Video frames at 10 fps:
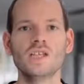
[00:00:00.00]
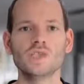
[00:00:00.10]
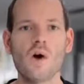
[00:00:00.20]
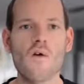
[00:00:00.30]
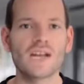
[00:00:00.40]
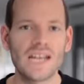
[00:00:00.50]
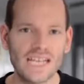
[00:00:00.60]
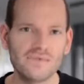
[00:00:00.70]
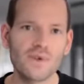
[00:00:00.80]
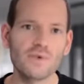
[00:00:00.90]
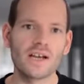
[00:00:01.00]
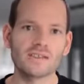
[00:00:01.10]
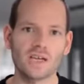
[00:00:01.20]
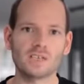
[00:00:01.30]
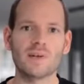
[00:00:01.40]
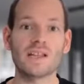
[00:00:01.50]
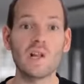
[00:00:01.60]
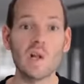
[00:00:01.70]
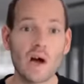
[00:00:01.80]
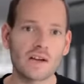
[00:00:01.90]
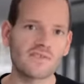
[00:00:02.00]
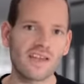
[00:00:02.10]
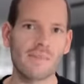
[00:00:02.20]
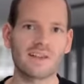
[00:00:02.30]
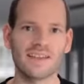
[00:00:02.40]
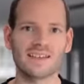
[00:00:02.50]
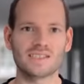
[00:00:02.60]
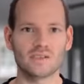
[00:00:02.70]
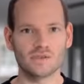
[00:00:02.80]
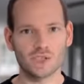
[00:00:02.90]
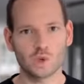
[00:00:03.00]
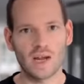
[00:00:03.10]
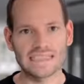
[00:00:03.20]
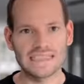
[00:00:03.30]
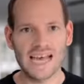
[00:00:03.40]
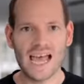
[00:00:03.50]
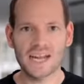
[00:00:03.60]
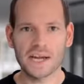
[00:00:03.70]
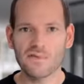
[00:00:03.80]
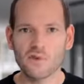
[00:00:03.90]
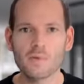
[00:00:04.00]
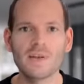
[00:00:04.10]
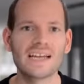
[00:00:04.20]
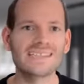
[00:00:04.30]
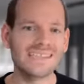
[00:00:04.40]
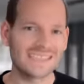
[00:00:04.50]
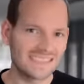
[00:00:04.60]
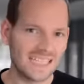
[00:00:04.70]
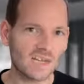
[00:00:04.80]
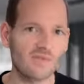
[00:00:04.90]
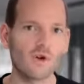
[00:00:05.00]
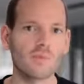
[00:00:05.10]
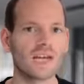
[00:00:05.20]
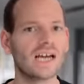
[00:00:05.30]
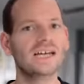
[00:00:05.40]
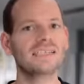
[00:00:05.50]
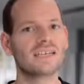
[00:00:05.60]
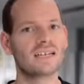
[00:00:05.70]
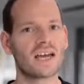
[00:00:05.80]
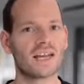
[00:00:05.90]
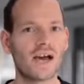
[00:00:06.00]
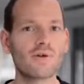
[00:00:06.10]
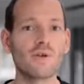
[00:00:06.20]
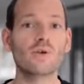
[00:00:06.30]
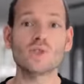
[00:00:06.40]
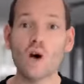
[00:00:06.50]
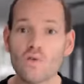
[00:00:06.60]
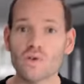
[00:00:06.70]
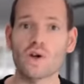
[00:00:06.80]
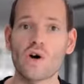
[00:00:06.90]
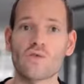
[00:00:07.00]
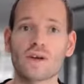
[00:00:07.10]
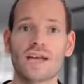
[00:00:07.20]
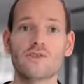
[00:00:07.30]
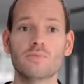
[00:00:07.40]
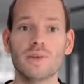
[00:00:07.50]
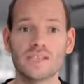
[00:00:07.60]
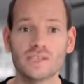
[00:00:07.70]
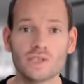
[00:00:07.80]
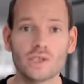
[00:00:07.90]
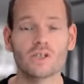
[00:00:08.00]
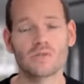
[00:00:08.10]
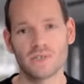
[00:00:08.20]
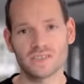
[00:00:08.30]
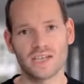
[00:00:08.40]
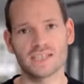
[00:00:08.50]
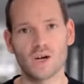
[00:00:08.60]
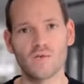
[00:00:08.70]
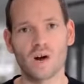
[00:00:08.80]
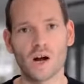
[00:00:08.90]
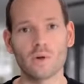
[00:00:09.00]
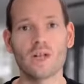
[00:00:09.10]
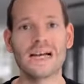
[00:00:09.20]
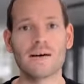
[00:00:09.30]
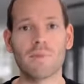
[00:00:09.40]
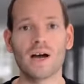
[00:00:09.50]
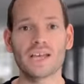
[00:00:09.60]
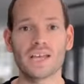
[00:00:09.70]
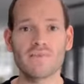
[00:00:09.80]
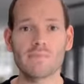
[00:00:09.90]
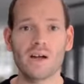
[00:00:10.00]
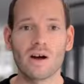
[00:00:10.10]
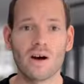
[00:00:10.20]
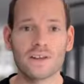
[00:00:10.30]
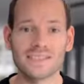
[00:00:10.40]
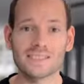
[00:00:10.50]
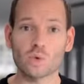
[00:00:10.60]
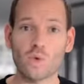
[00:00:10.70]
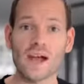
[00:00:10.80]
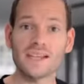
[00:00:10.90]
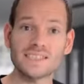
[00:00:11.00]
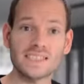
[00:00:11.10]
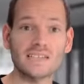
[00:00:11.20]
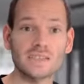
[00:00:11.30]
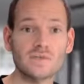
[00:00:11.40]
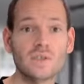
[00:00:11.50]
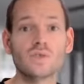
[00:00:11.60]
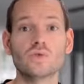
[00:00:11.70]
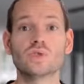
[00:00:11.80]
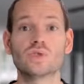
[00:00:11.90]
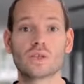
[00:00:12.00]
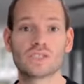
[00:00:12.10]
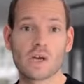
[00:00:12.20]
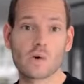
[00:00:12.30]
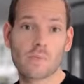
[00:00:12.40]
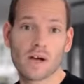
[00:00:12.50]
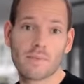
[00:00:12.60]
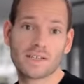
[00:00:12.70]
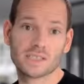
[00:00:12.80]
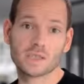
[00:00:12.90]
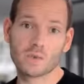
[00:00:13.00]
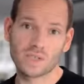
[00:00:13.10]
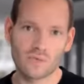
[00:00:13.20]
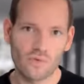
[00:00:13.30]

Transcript: So over the last few years, I spent a lot of time and testing on the strategy, and I formulated the exact formula that I now use over and over again to make sure my sites go viral by giving my audience the right incentive to start sharing my message with their